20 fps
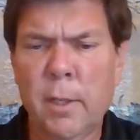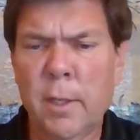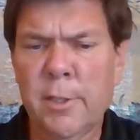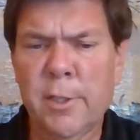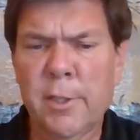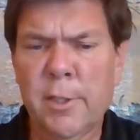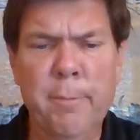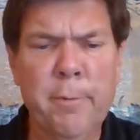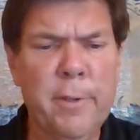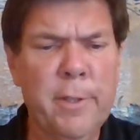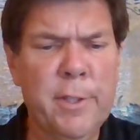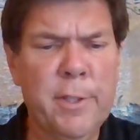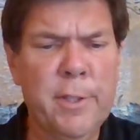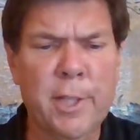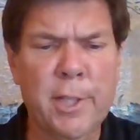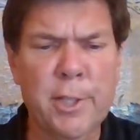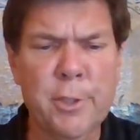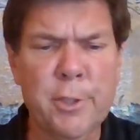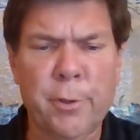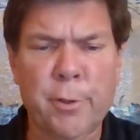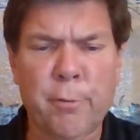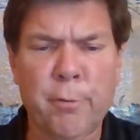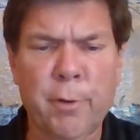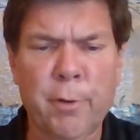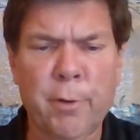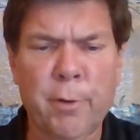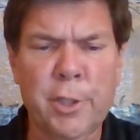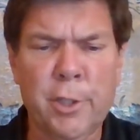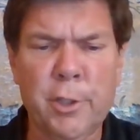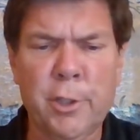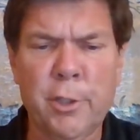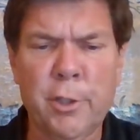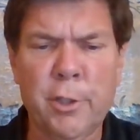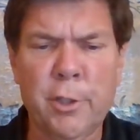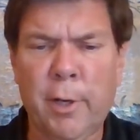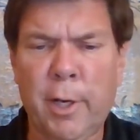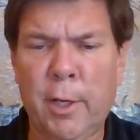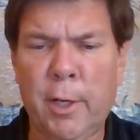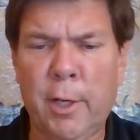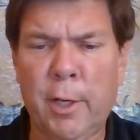Some of these things with the
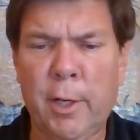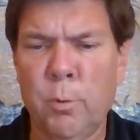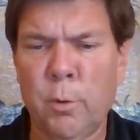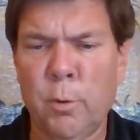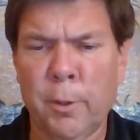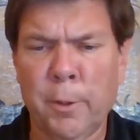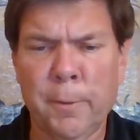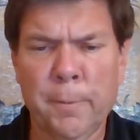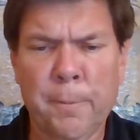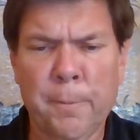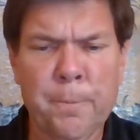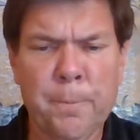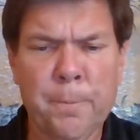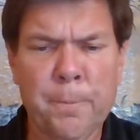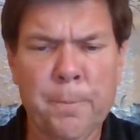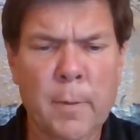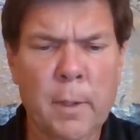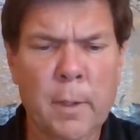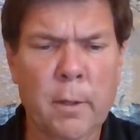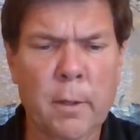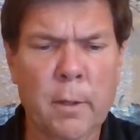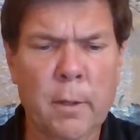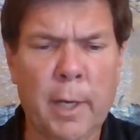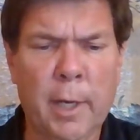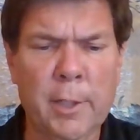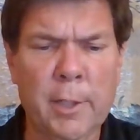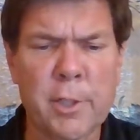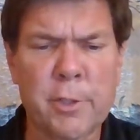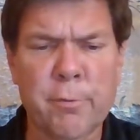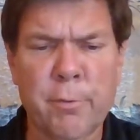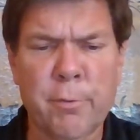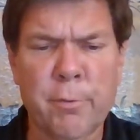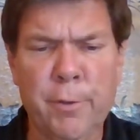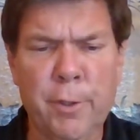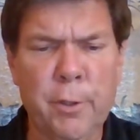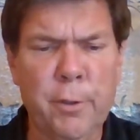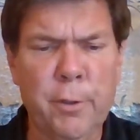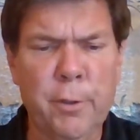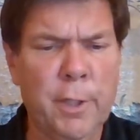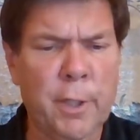Russia-Ukraine war, okay, I just
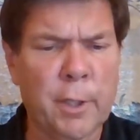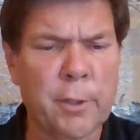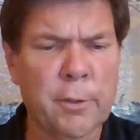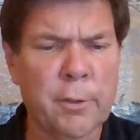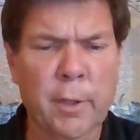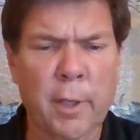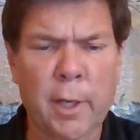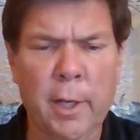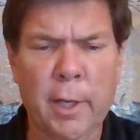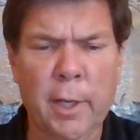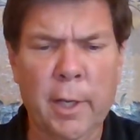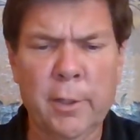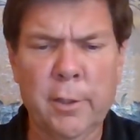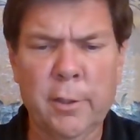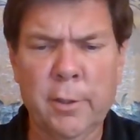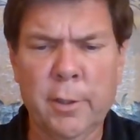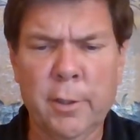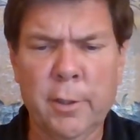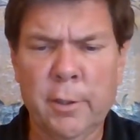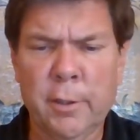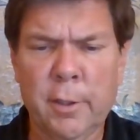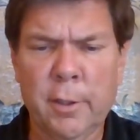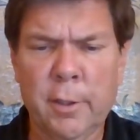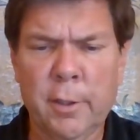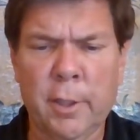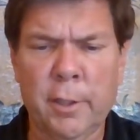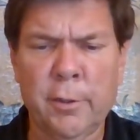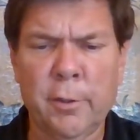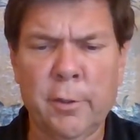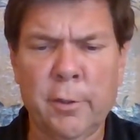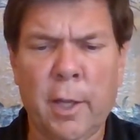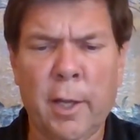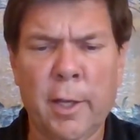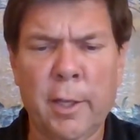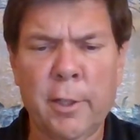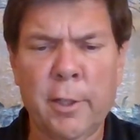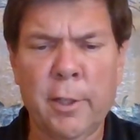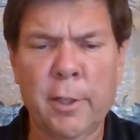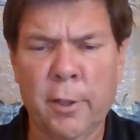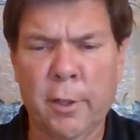reviewed the underlying
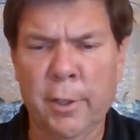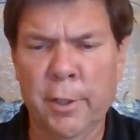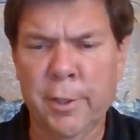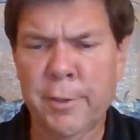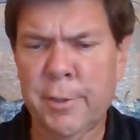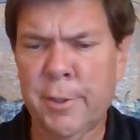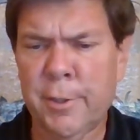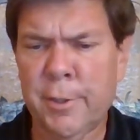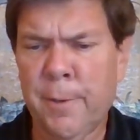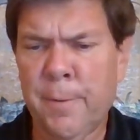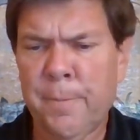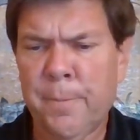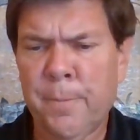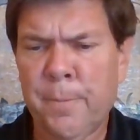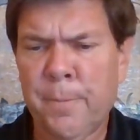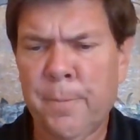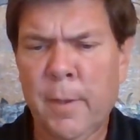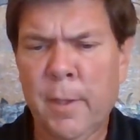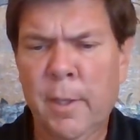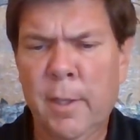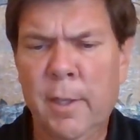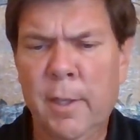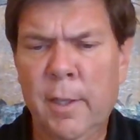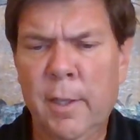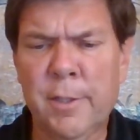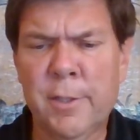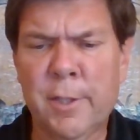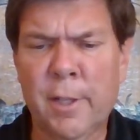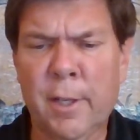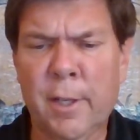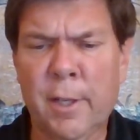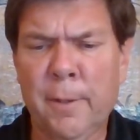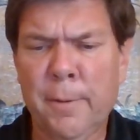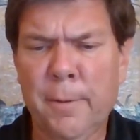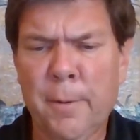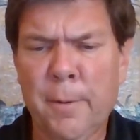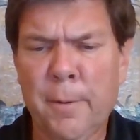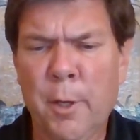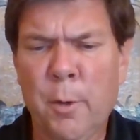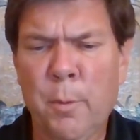underlying cause, is uh,
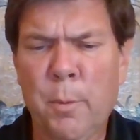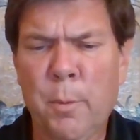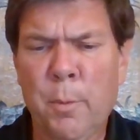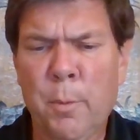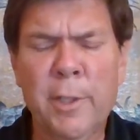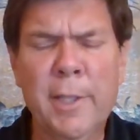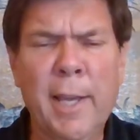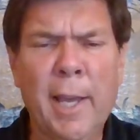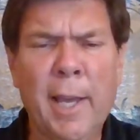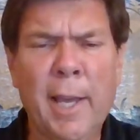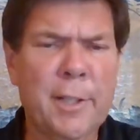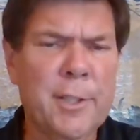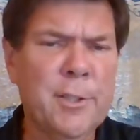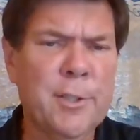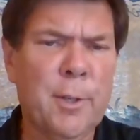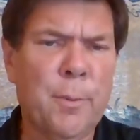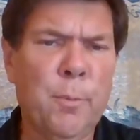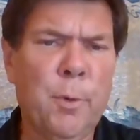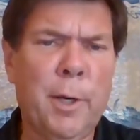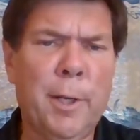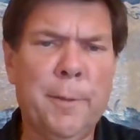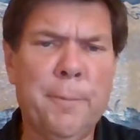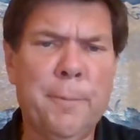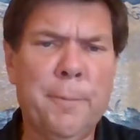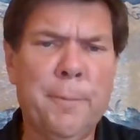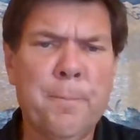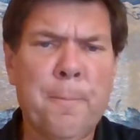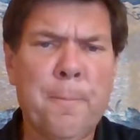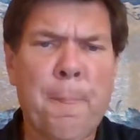we look at it somewhat,